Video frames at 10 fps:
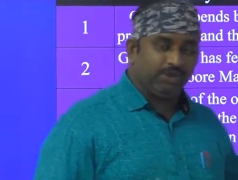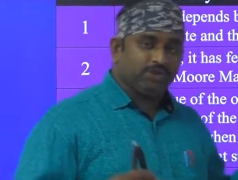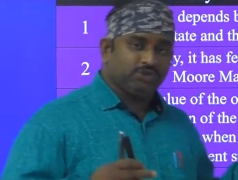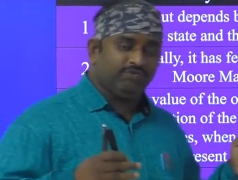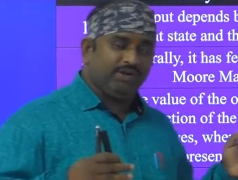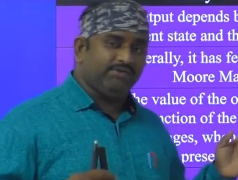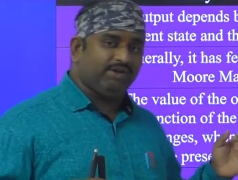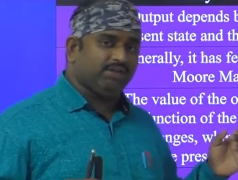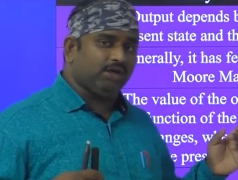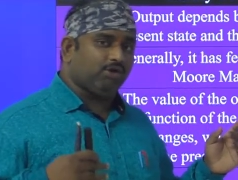so
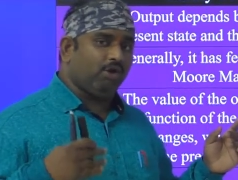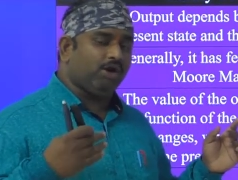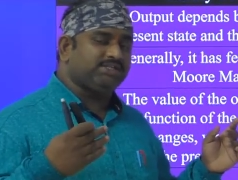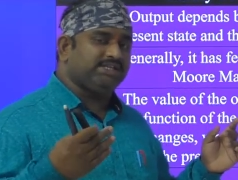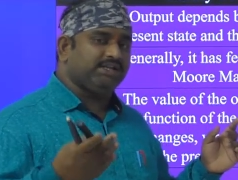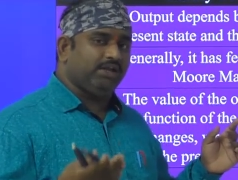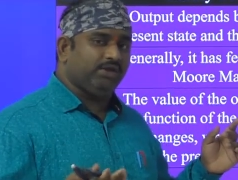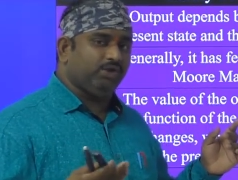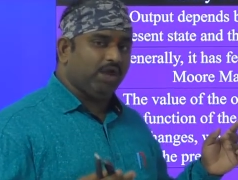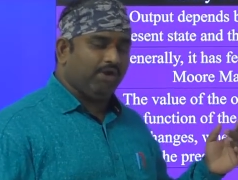whenever the clock signal
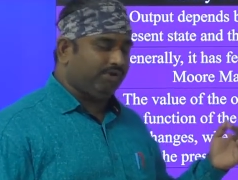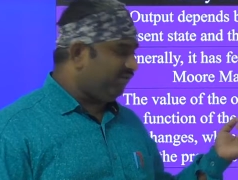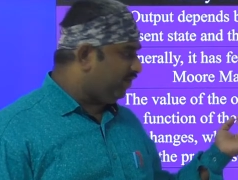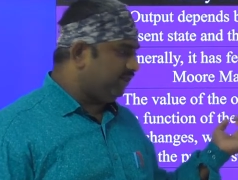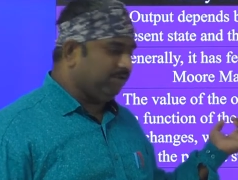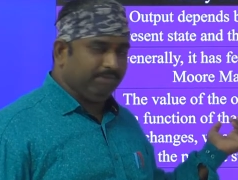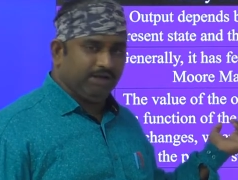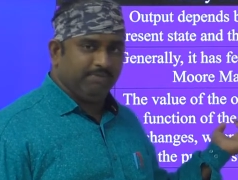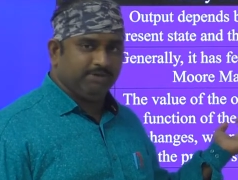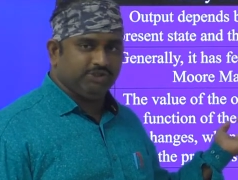you have given in the
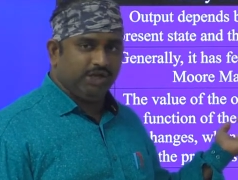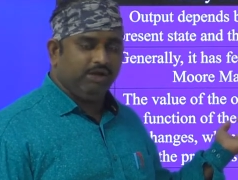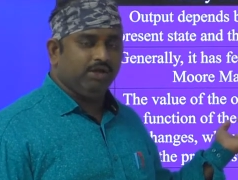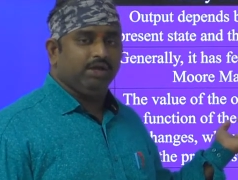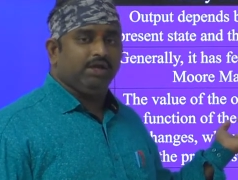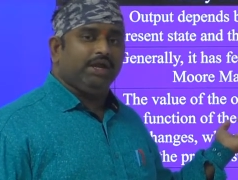Mealy machine,